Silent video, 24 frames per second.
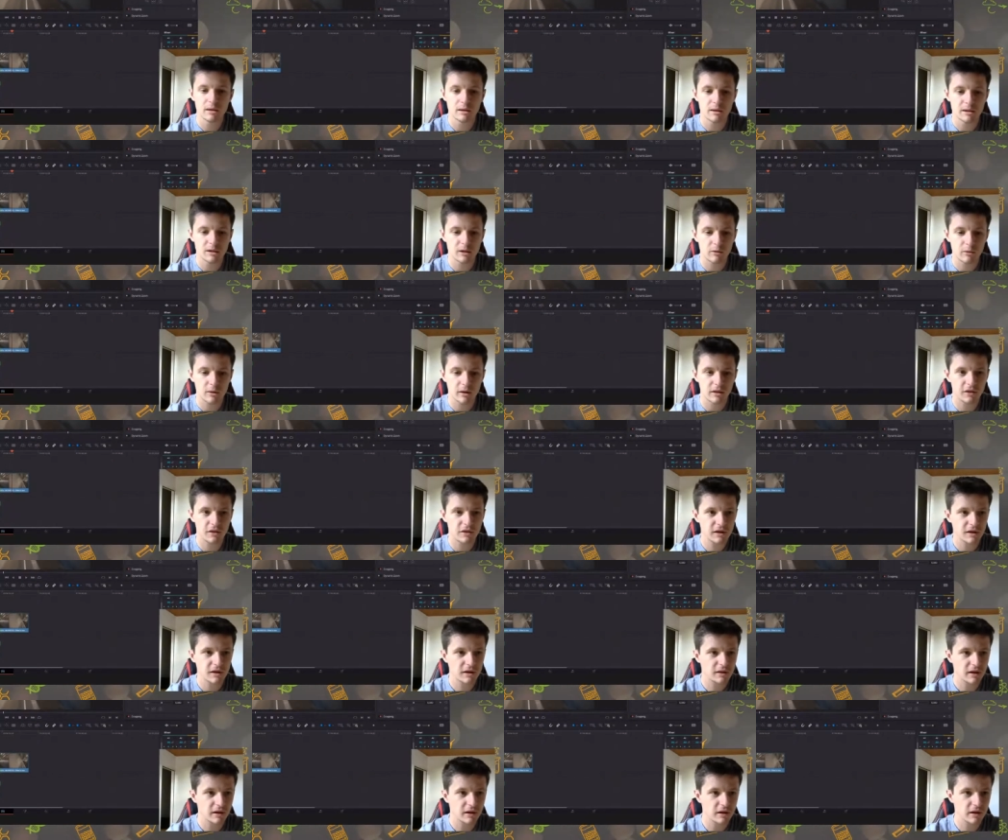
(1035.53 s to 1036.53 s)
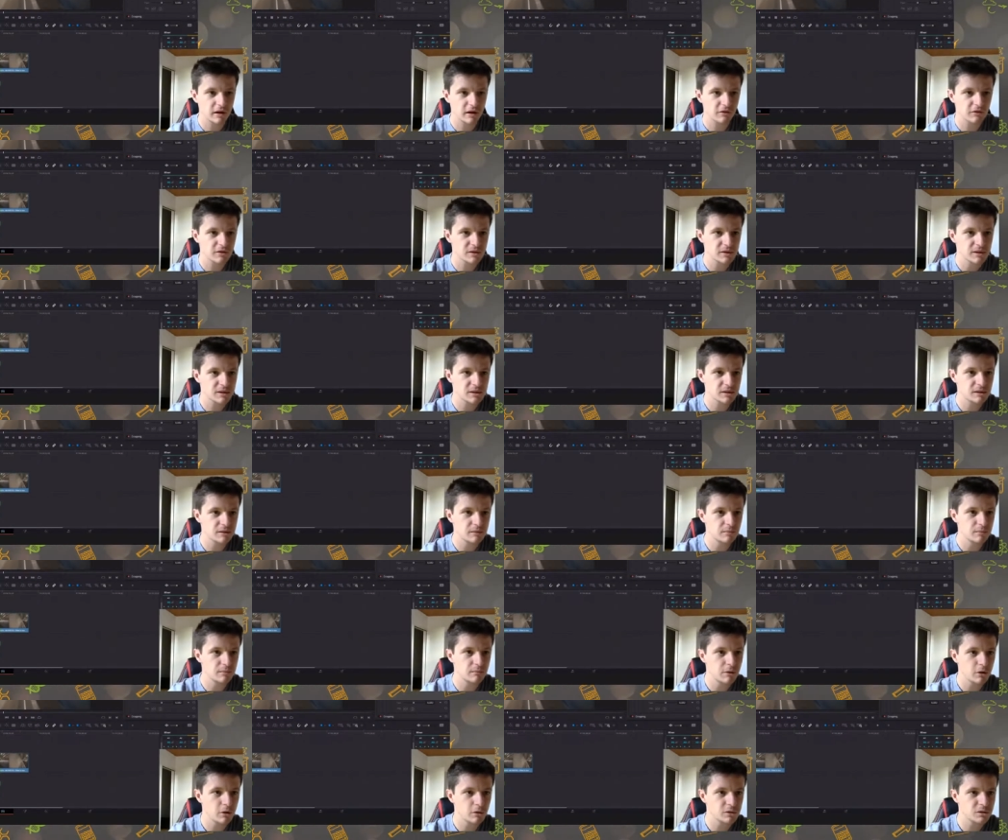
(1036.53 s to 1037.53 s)
So I think that covers
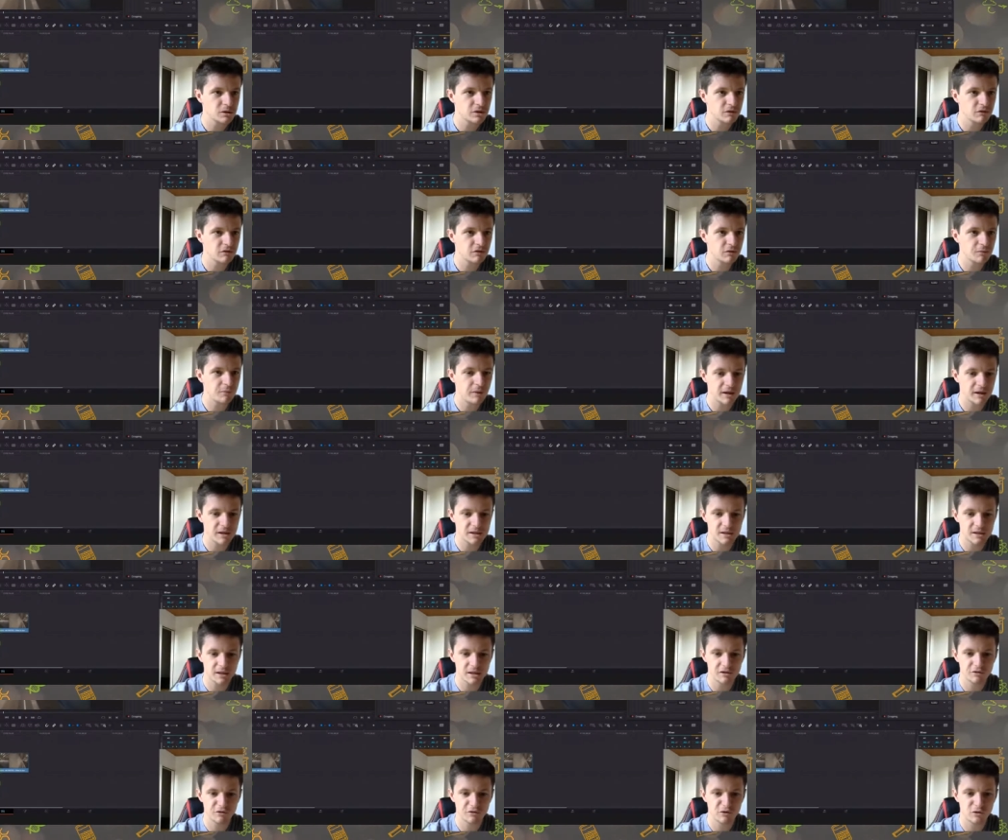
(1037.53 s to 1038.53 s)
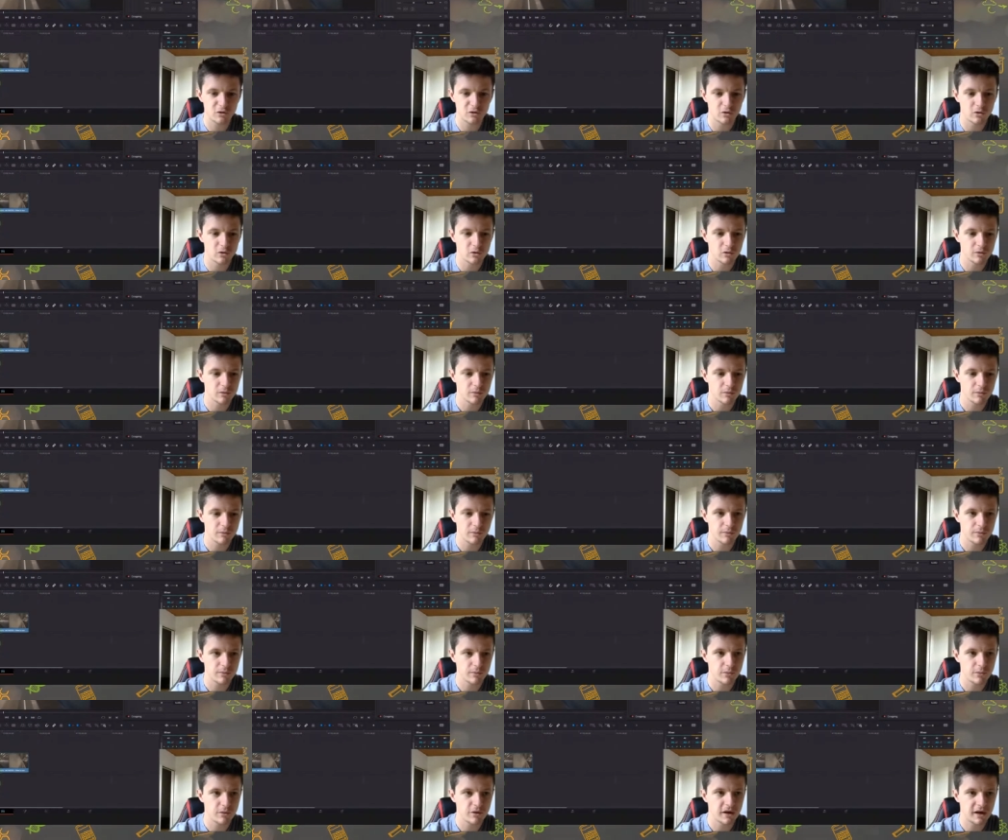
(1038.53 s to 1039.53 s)
most of the basics for
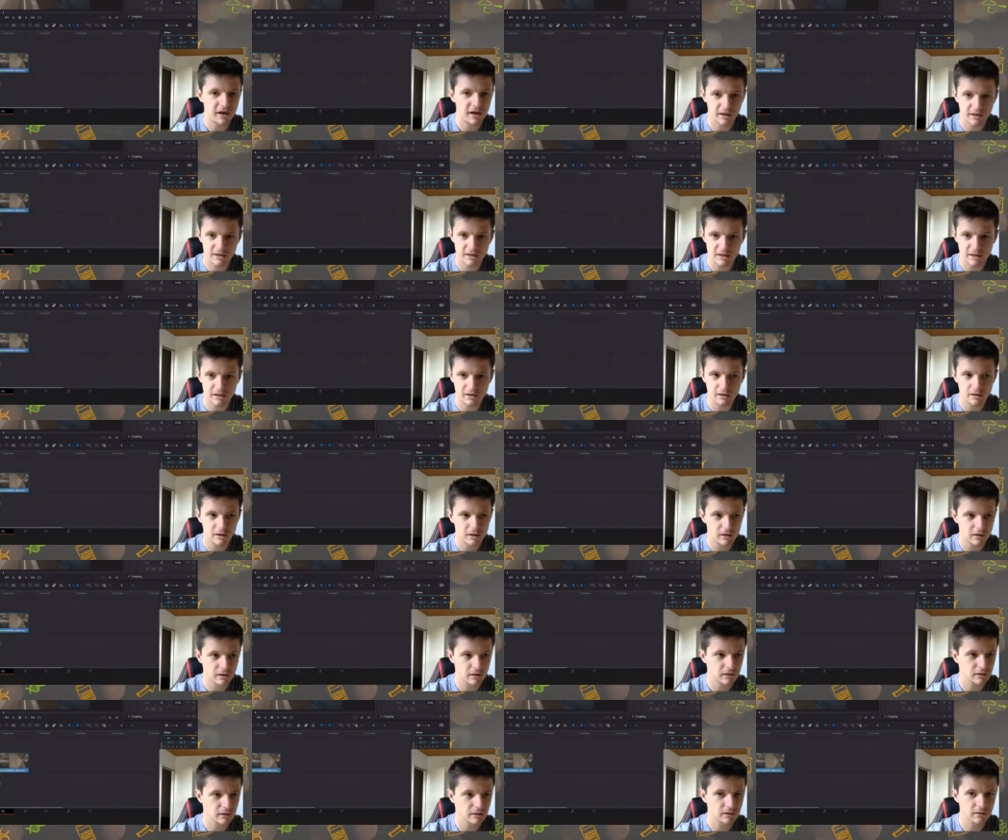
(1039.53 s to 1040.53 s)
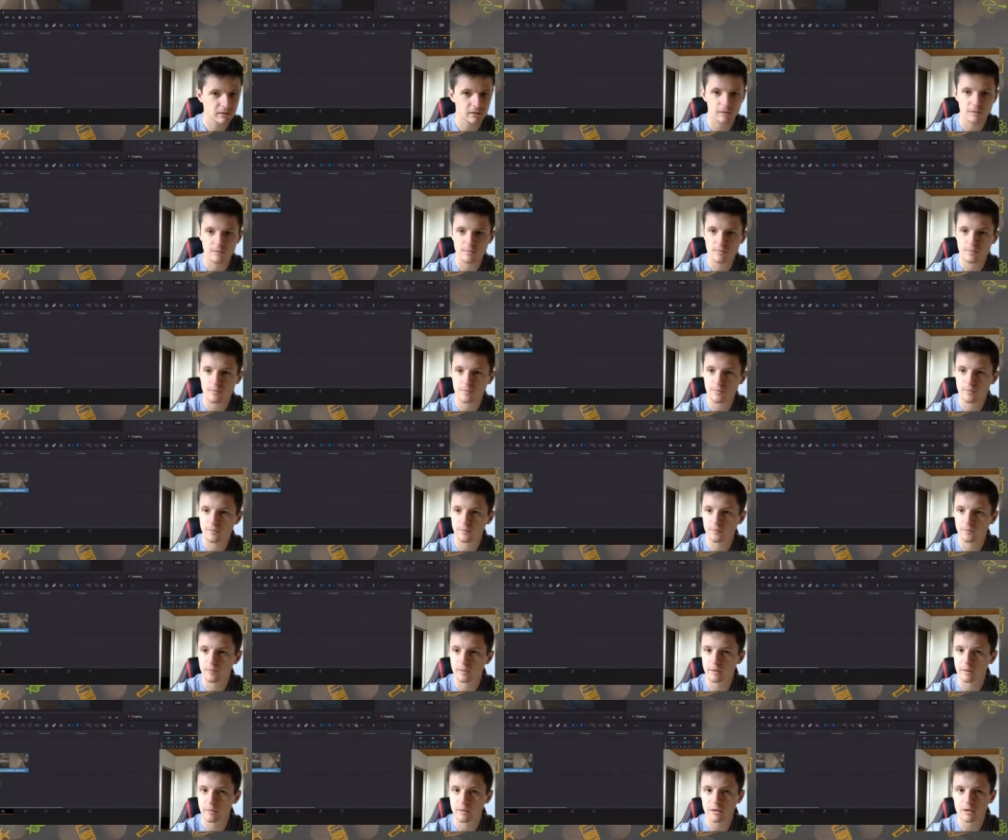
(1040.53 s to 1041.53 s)
the editing. I, um,
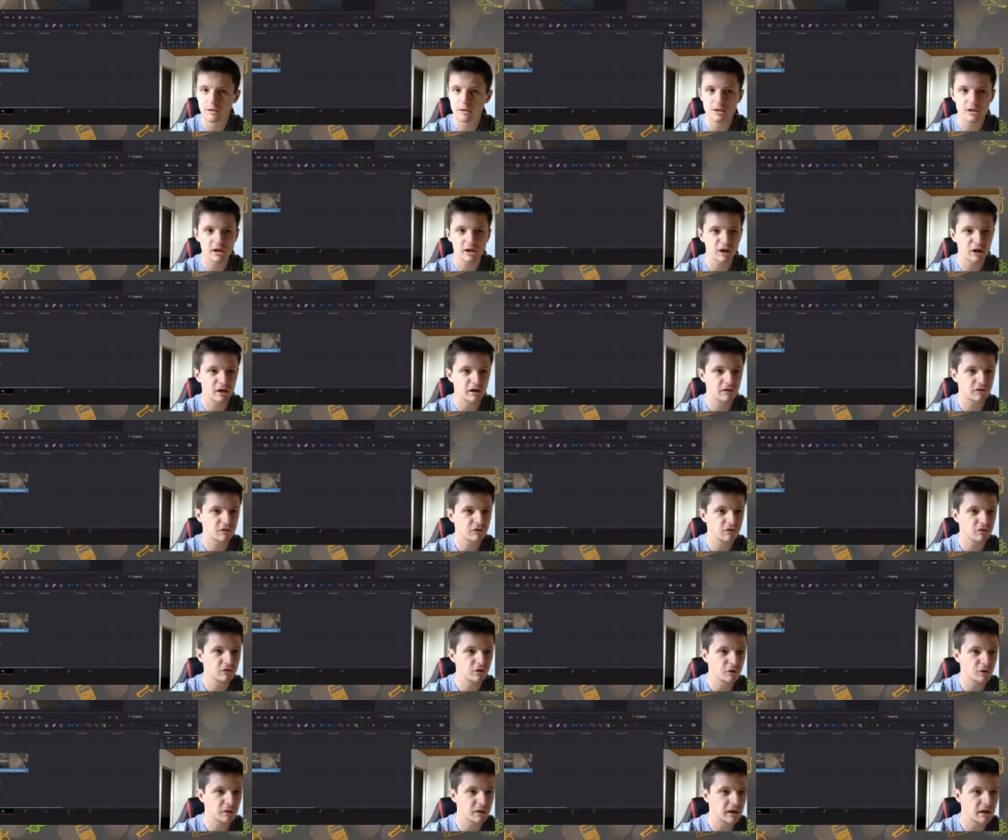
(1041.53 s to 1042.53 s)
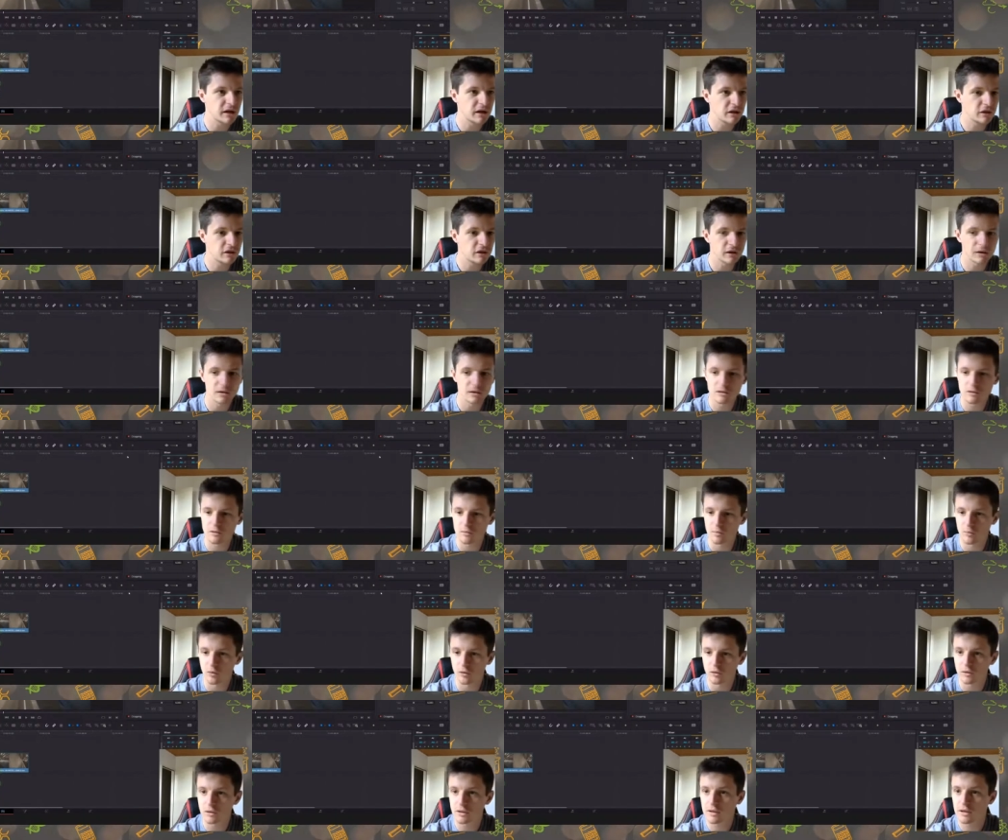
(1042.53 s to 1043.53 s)
let me just check I haven't forgotten anything too
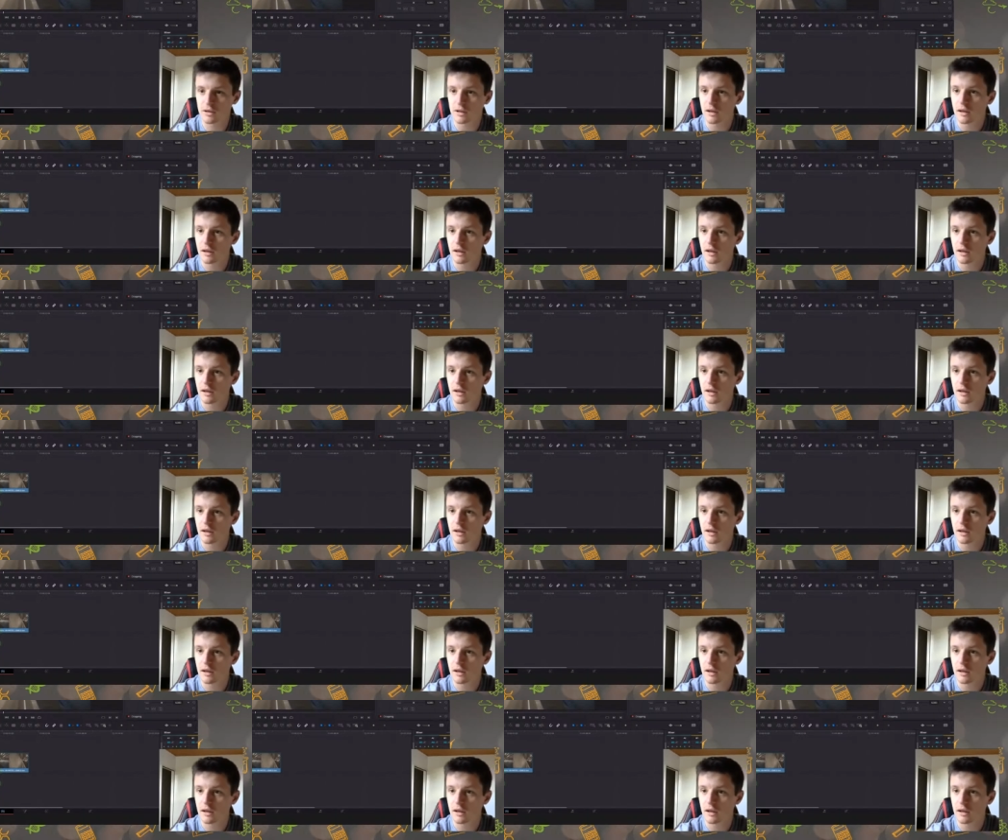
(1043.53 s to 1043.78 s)
important.